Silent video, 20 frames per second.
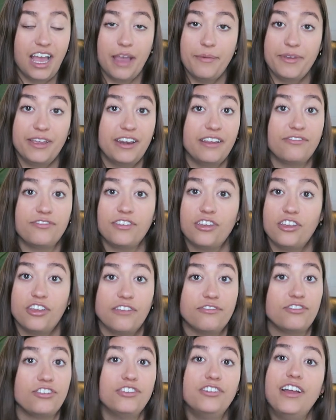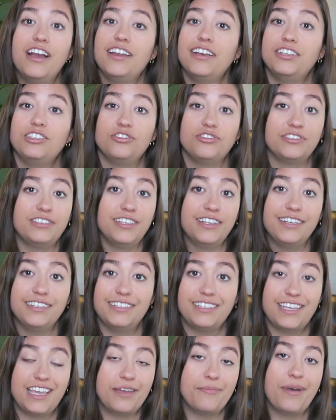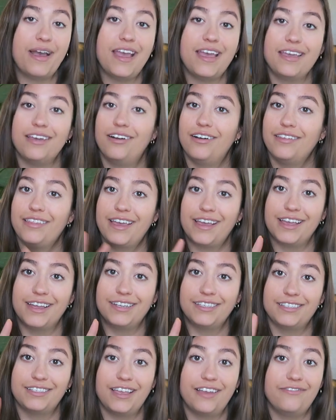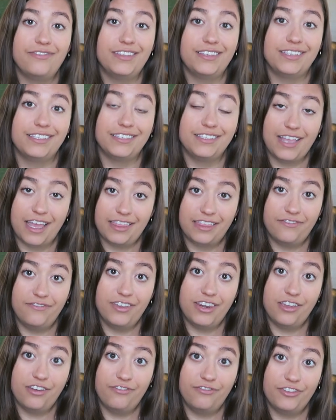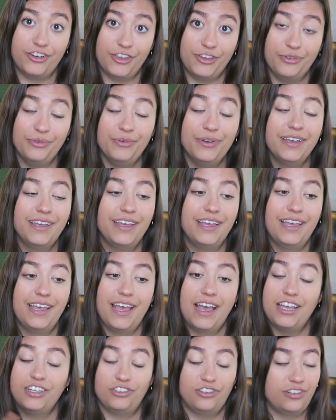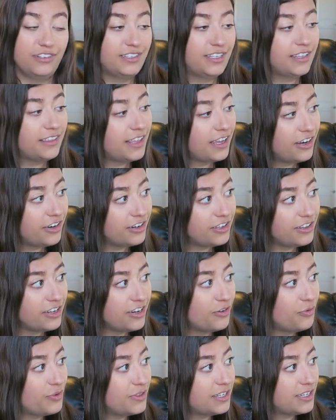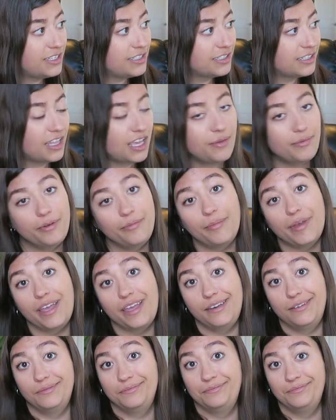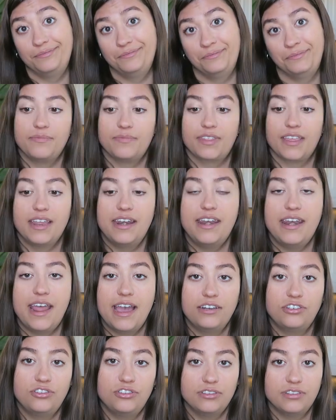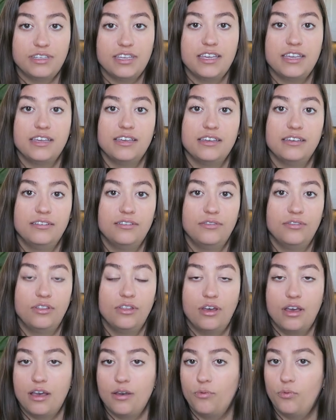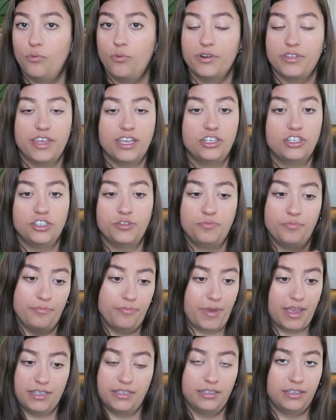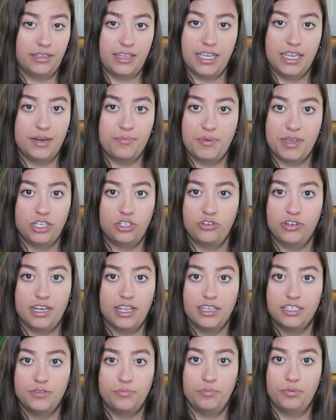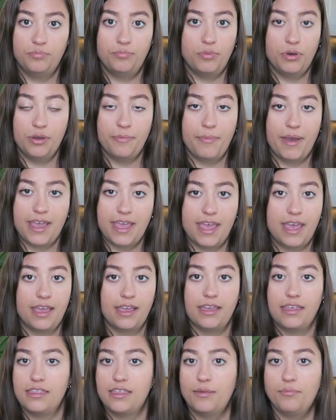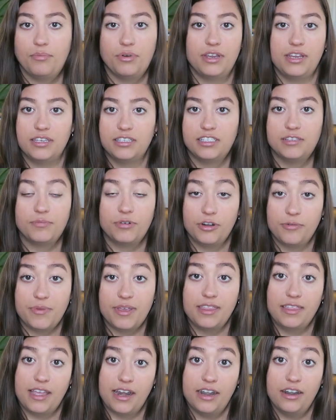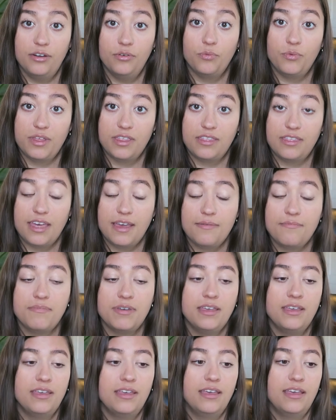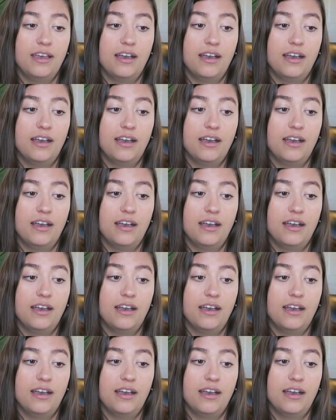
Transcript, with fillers: I mean, if, if you're not interested in T M I, all that kind of stuff, this is not the video for you. I should have said that earlier with a disclaimer, but naturally, uh, where they just basically in a petri dish put my egg and then put his sperm in there with them.